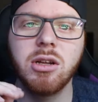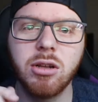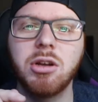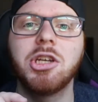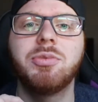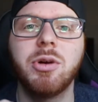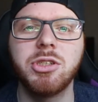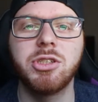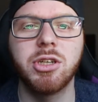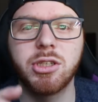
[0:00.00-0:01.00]
long
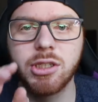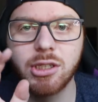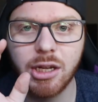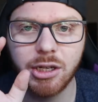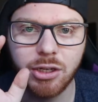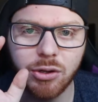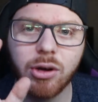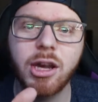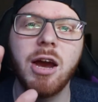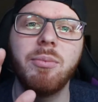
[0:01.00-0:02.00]
exposure shots is that your
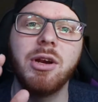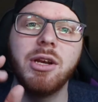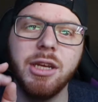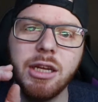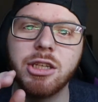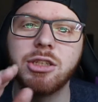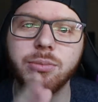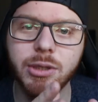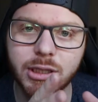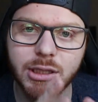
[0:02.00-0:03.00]
camera needs to
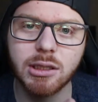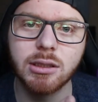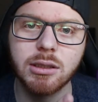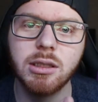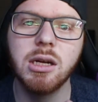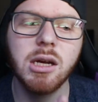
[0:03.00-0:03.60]
be still.